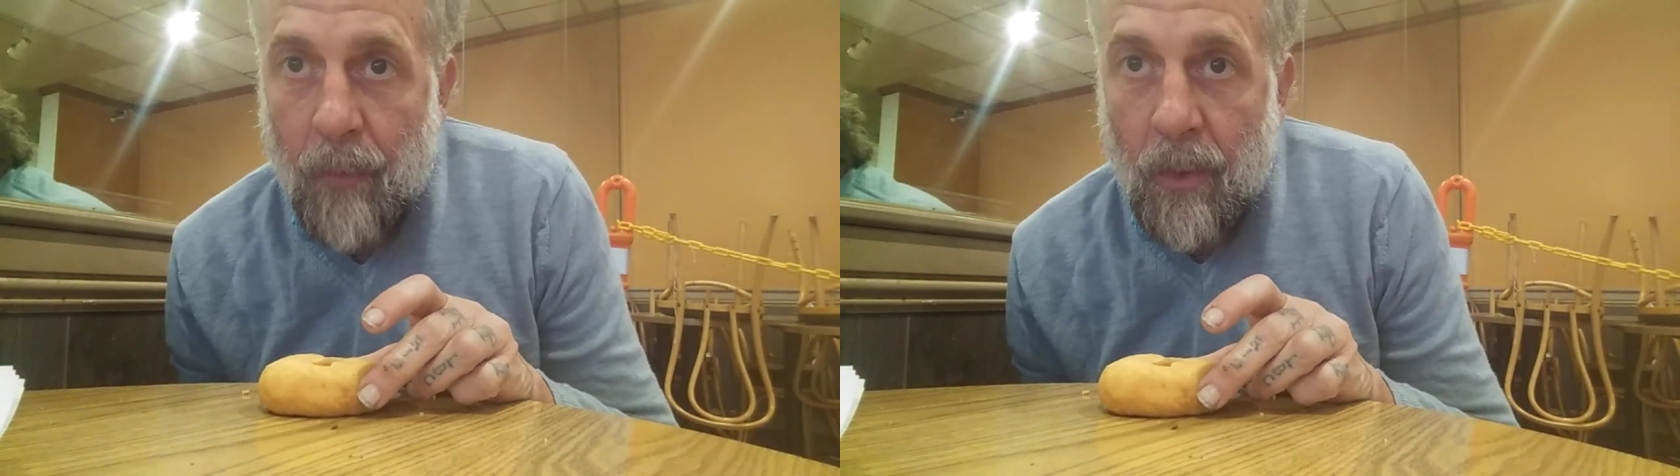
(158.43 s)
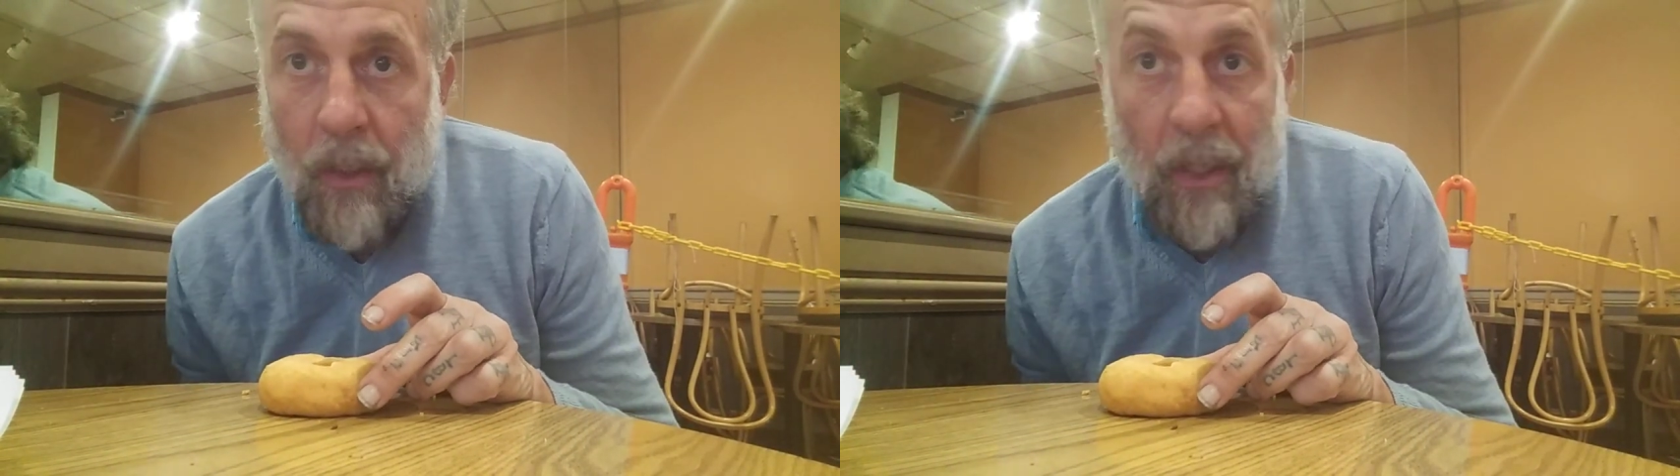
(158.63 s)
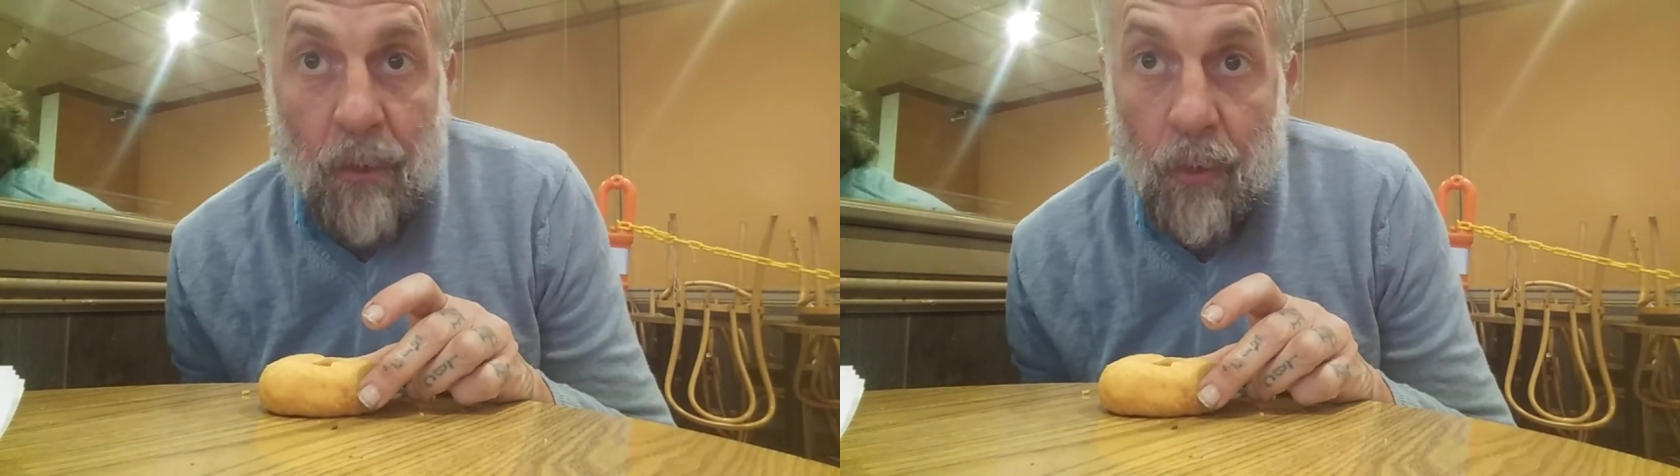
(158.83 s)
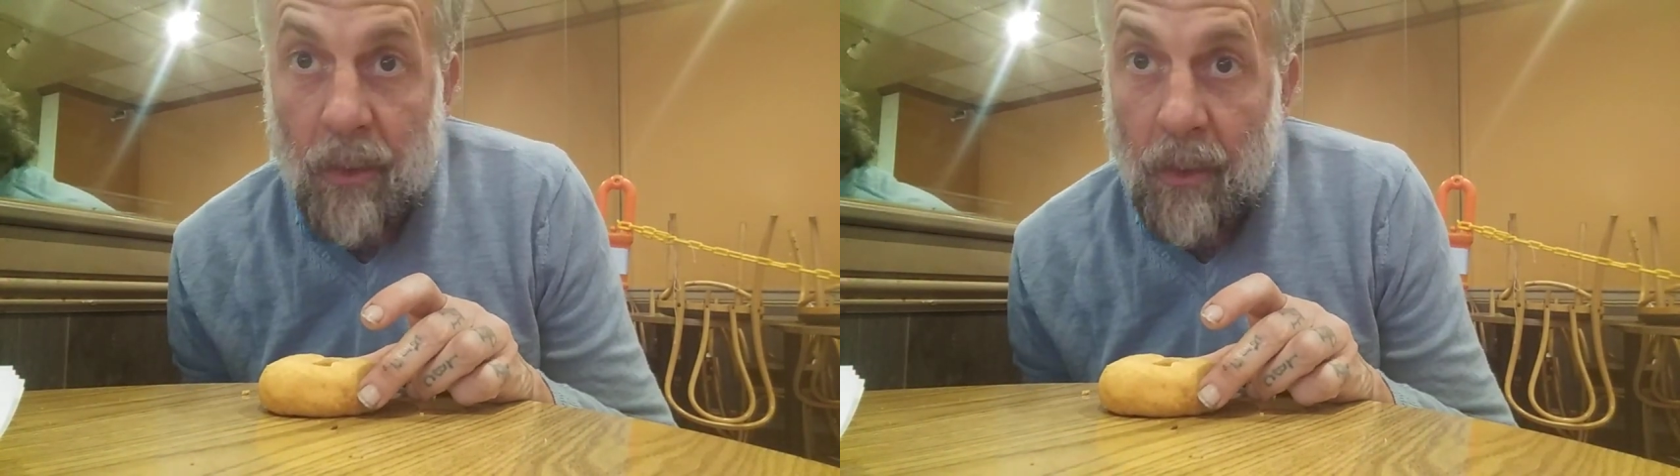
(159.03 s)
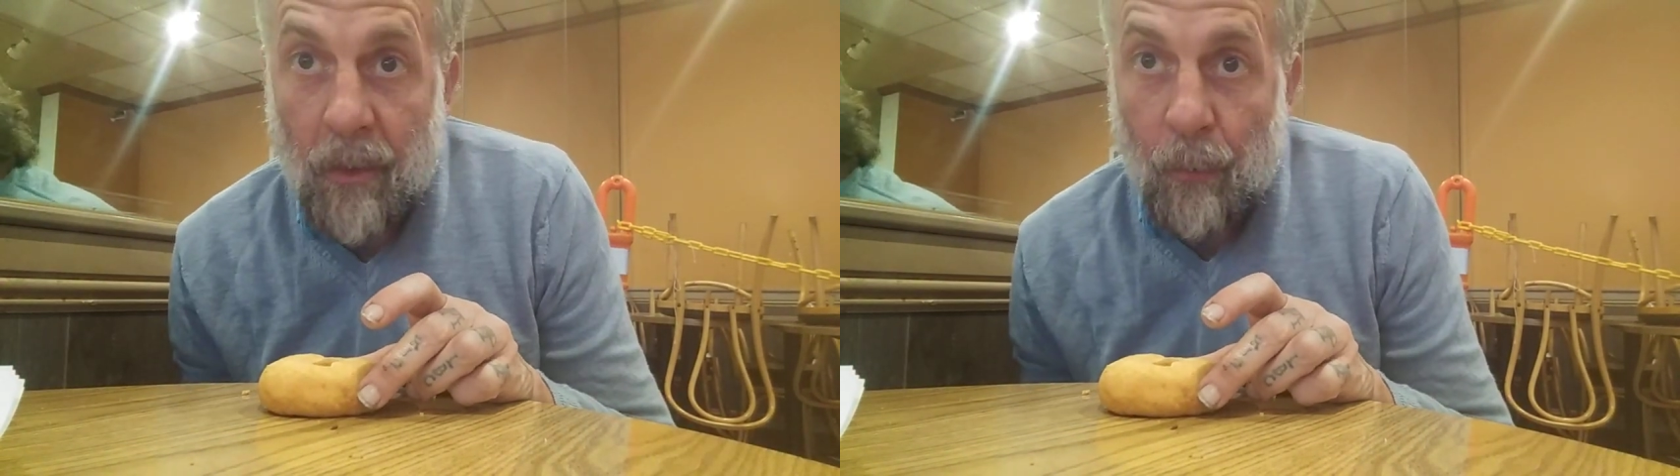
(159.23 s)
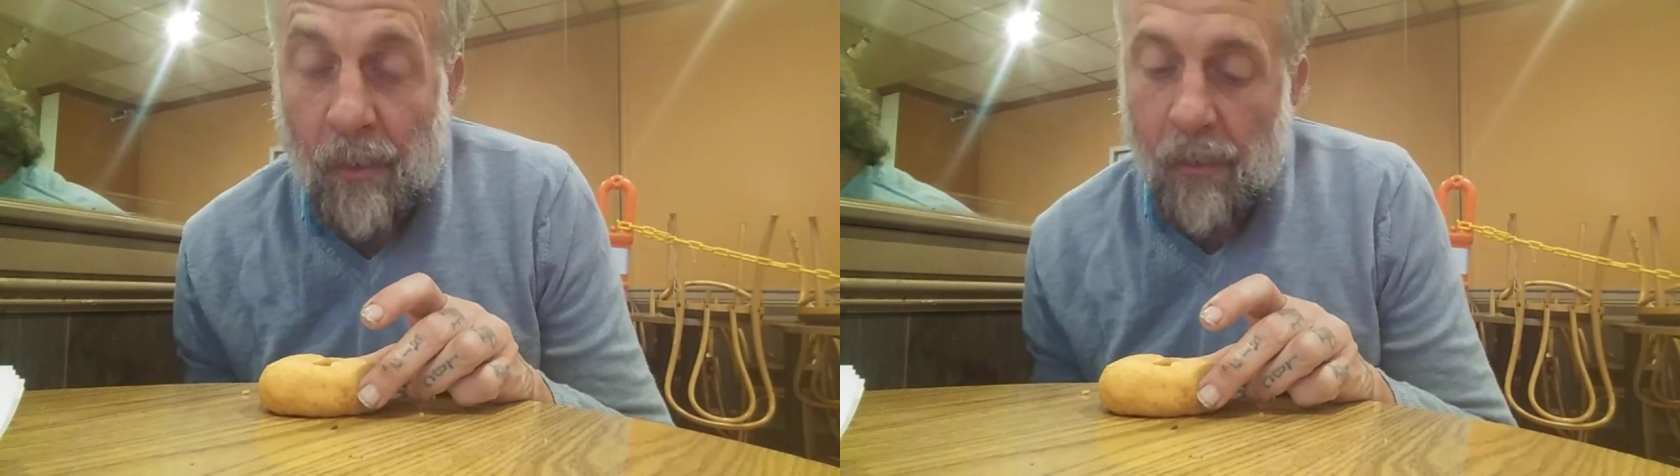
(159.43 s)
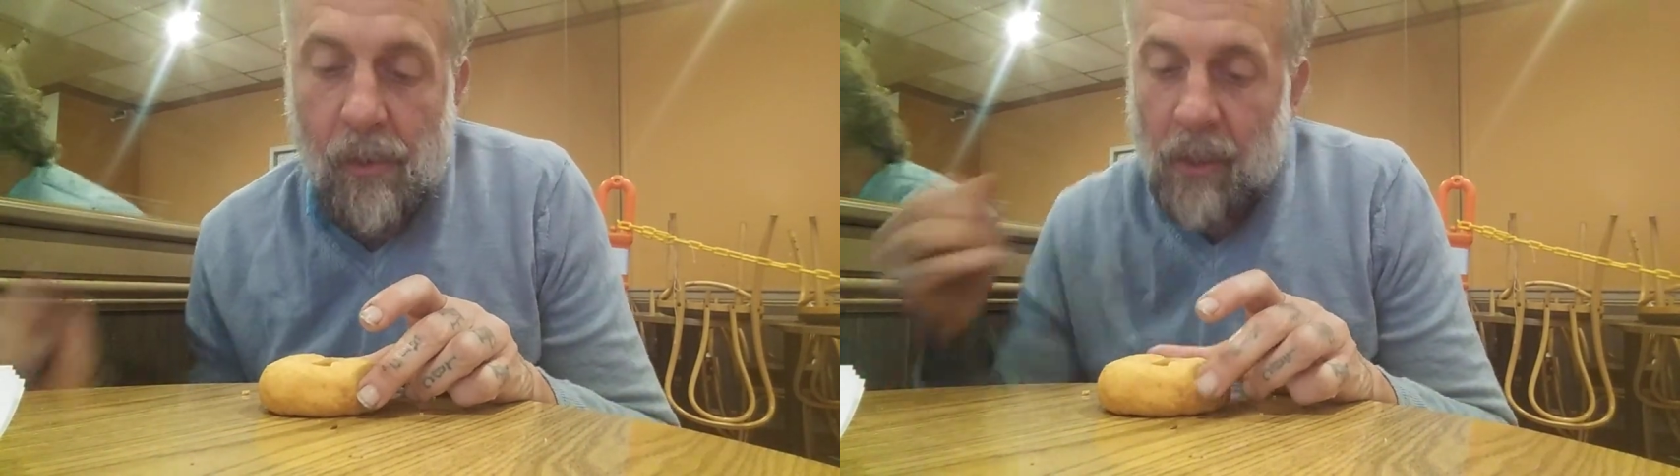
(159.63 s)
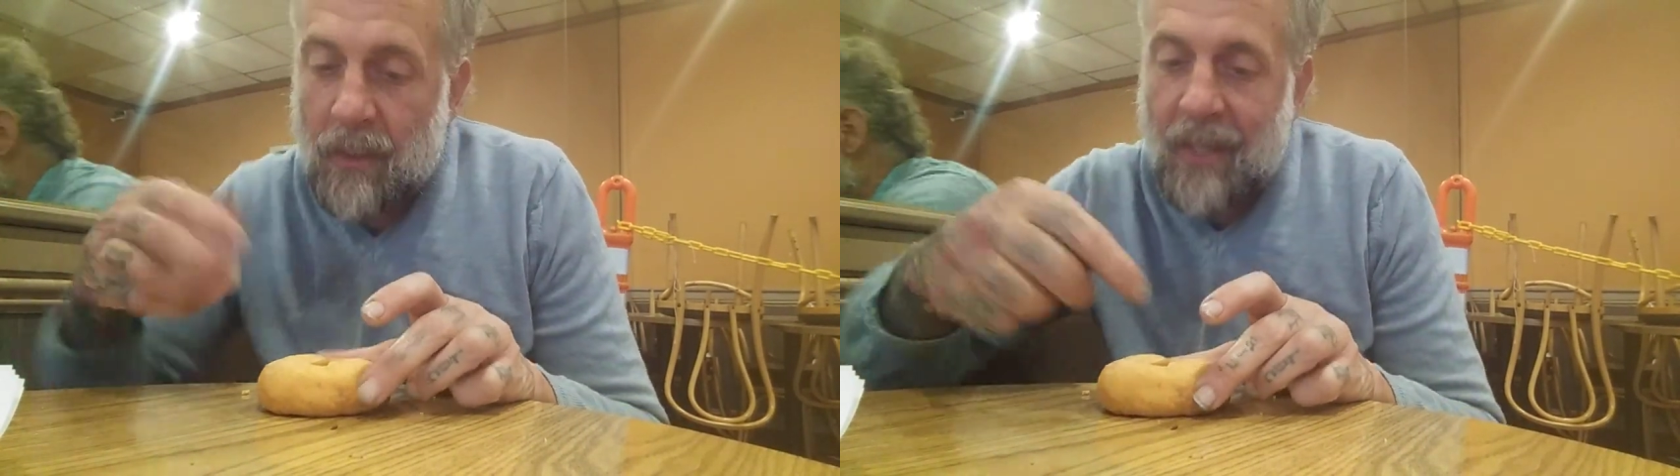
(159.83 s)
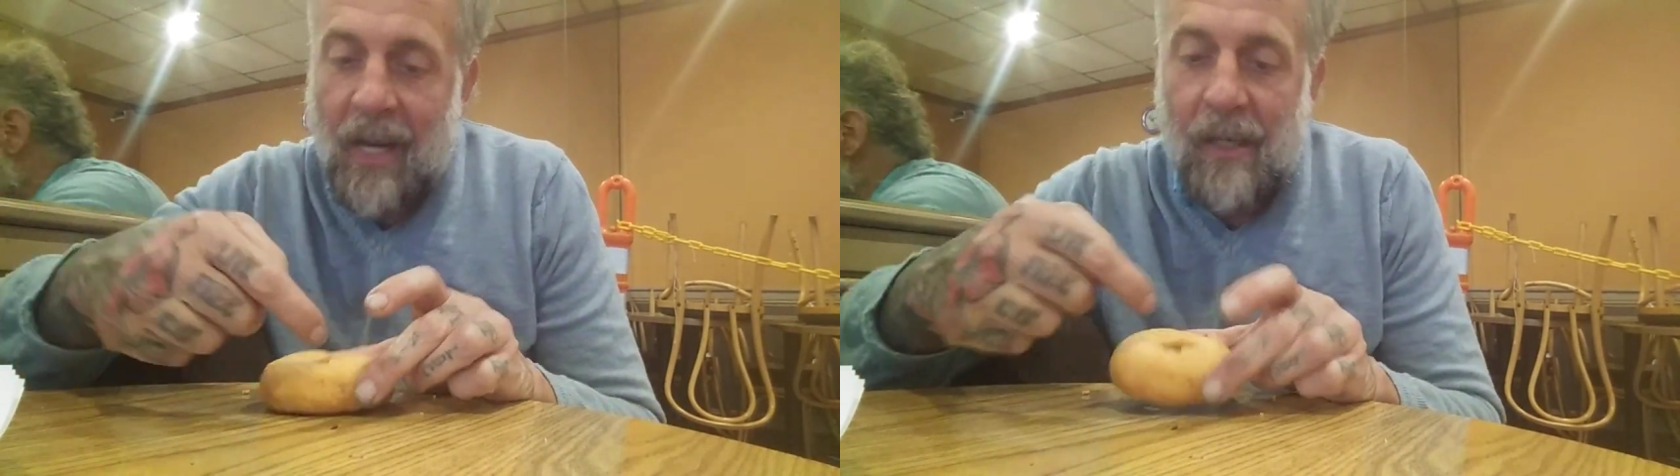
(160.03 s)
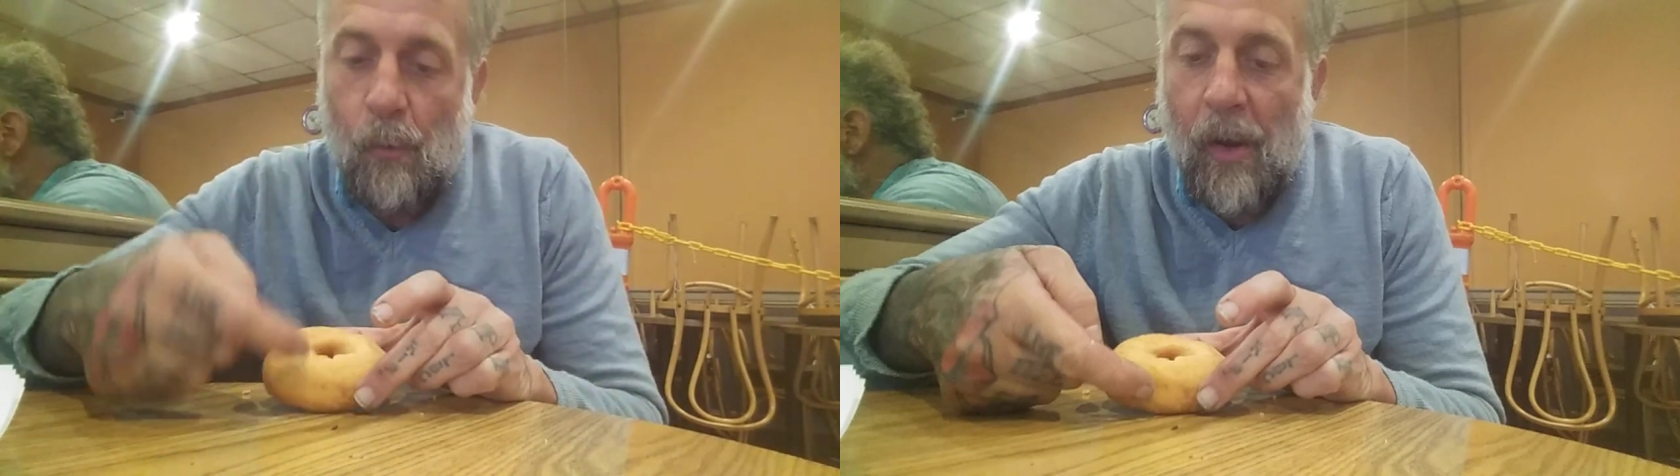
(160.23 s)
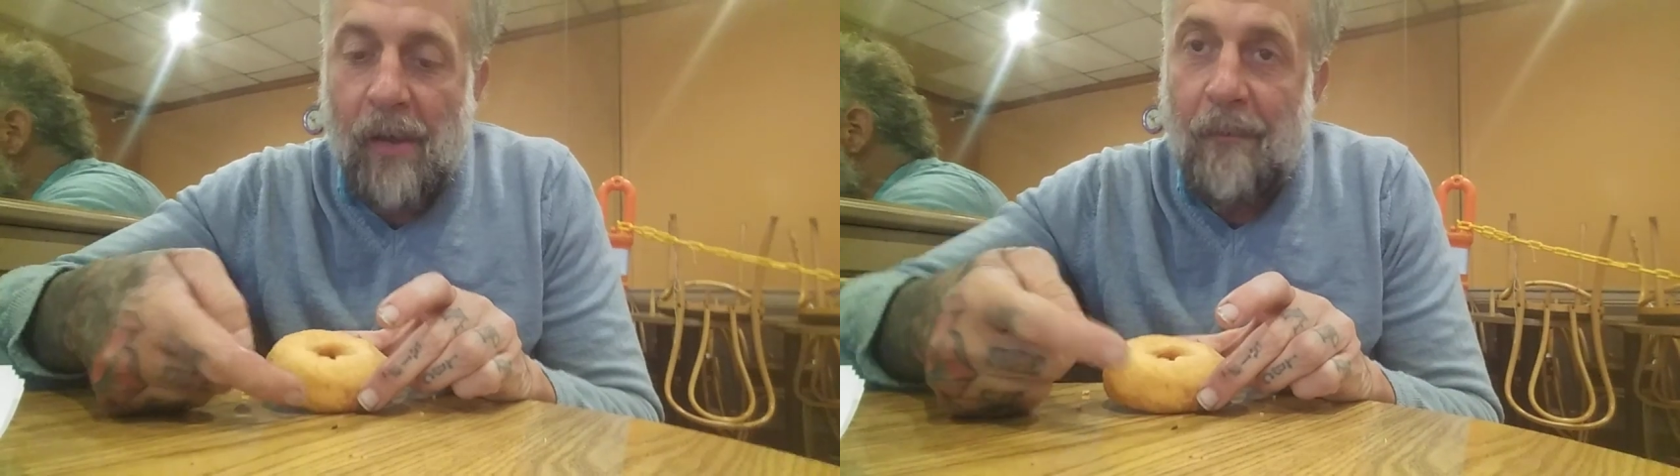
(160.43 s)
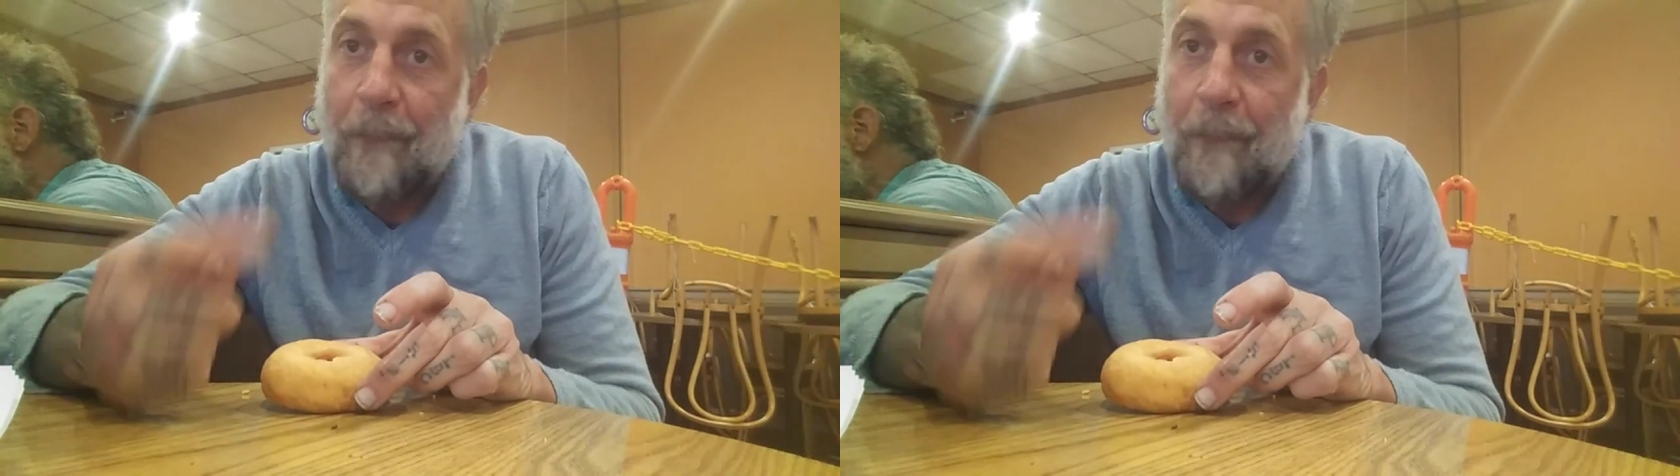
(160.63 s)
just like you see in the river, a standing wave,